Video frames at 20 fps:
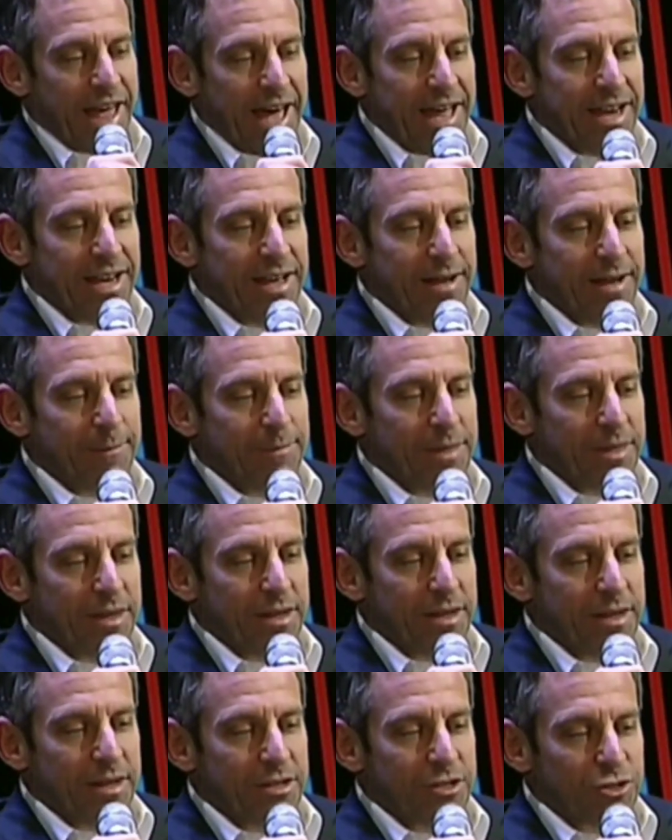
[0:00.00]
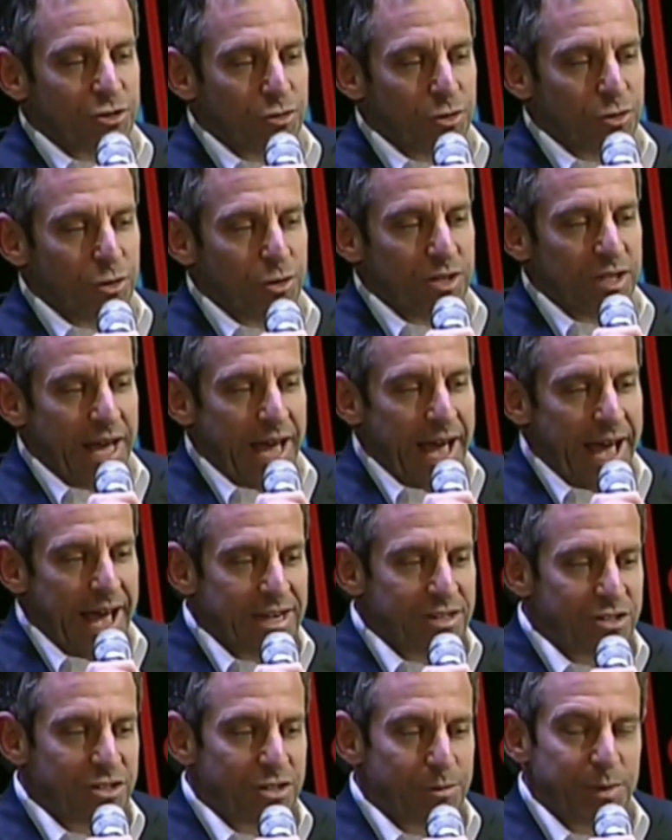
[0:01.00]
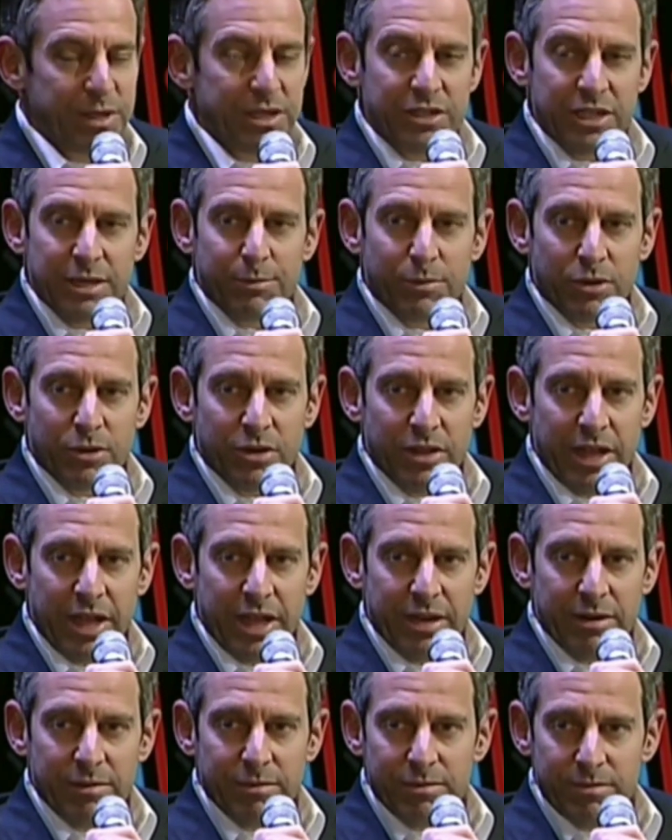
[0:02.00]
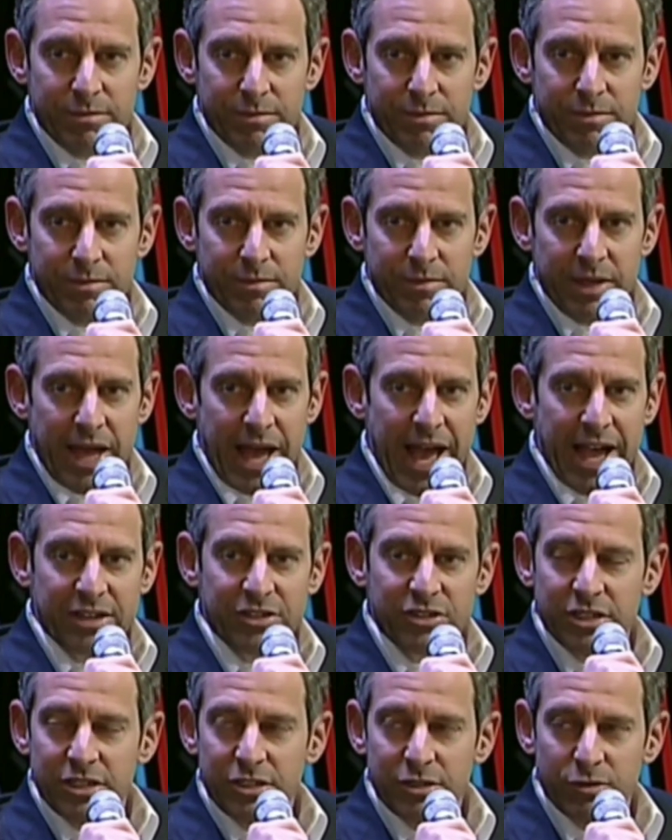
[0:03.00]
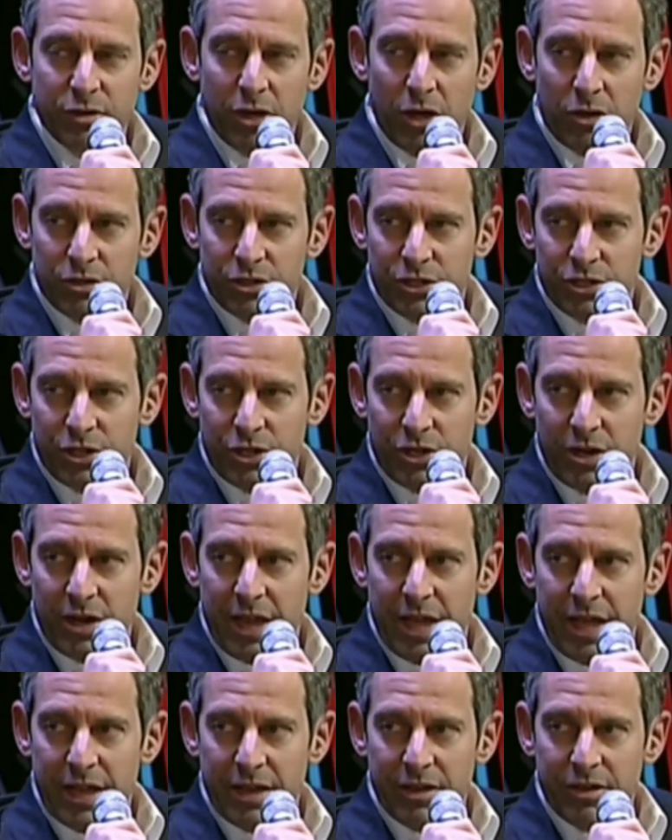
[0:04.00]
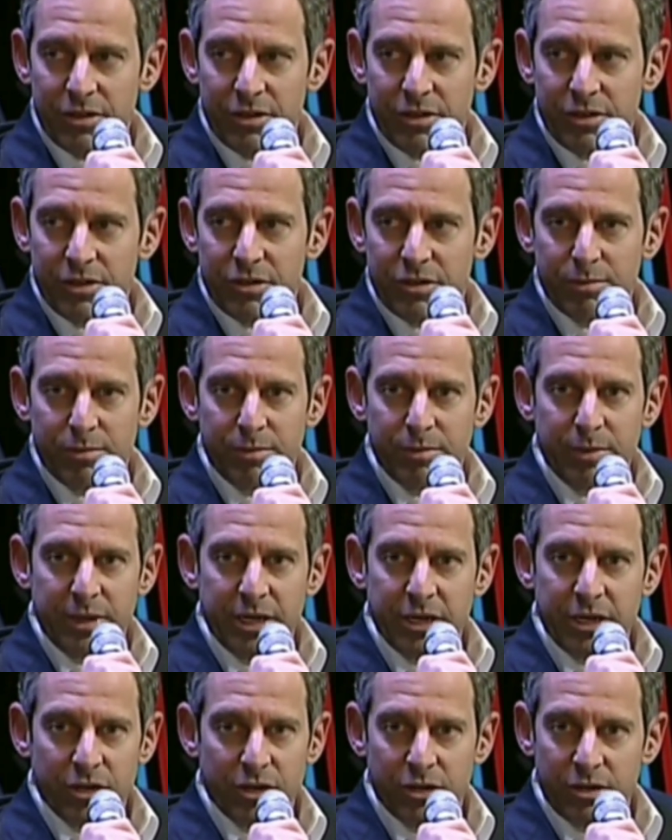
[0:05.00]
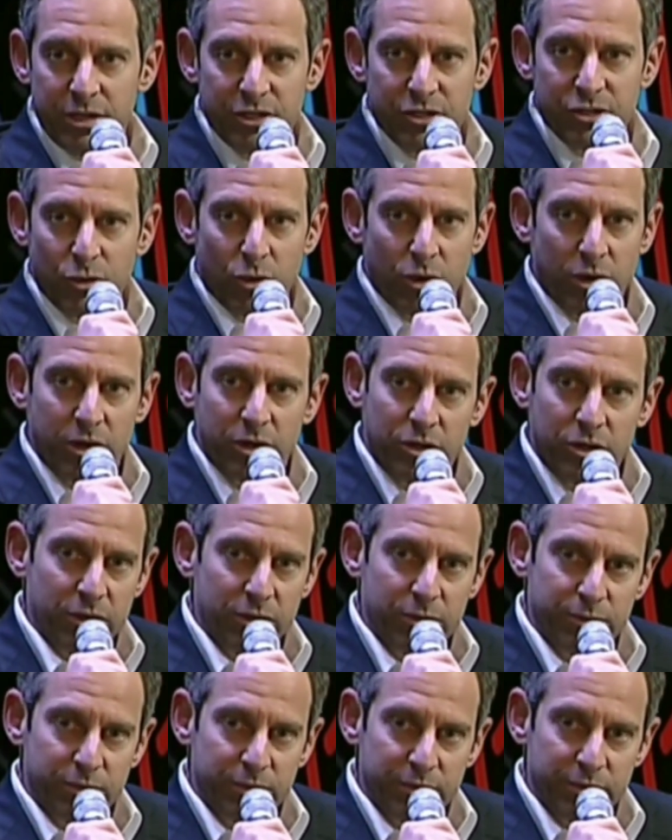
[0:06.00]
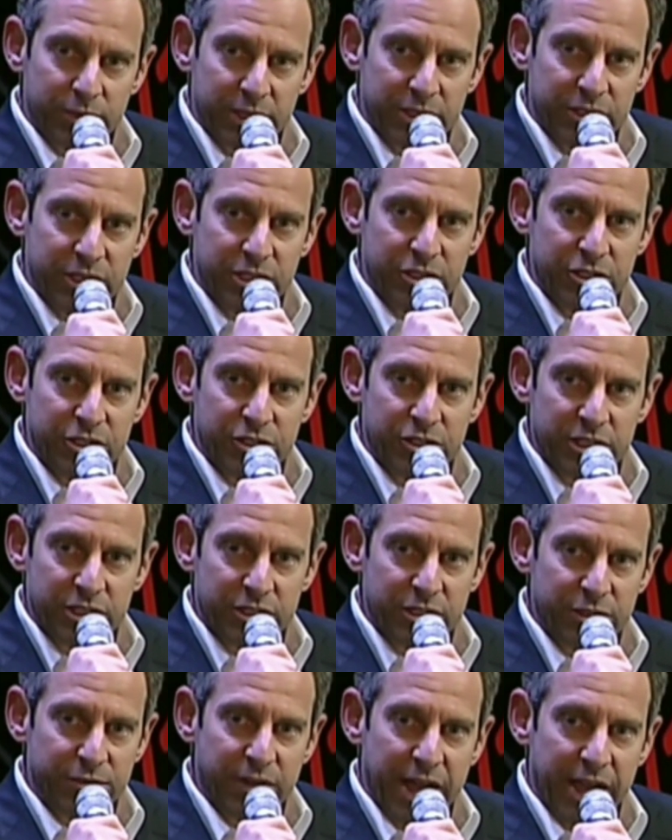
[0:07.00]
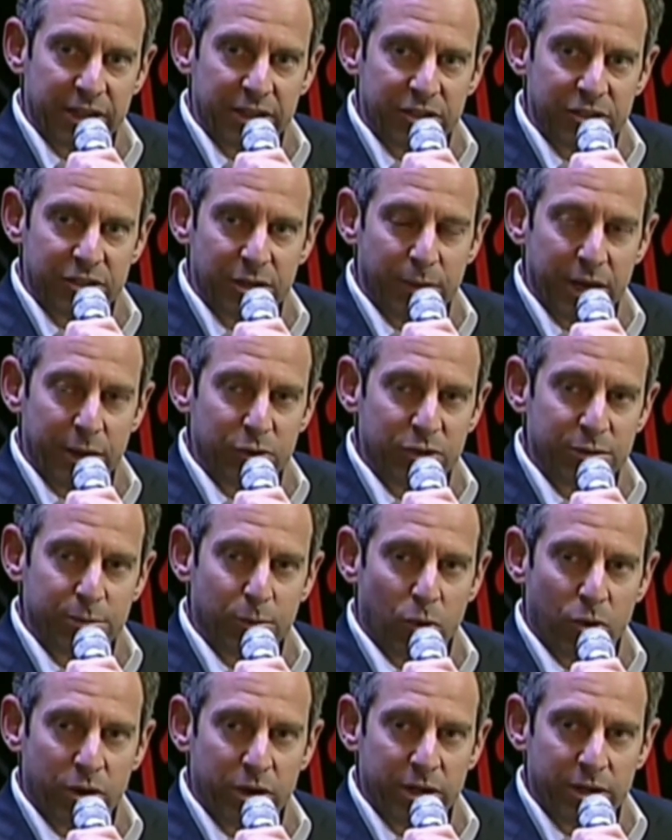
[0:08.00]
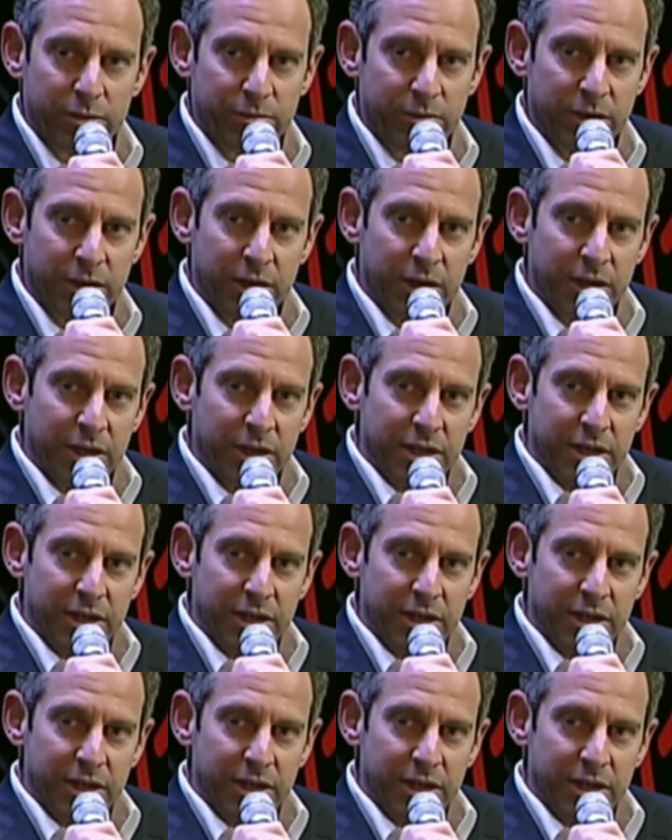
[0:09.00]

That truth has to be deeper than accidents of culture and just mere historical contingencies. The fact that somebody was born in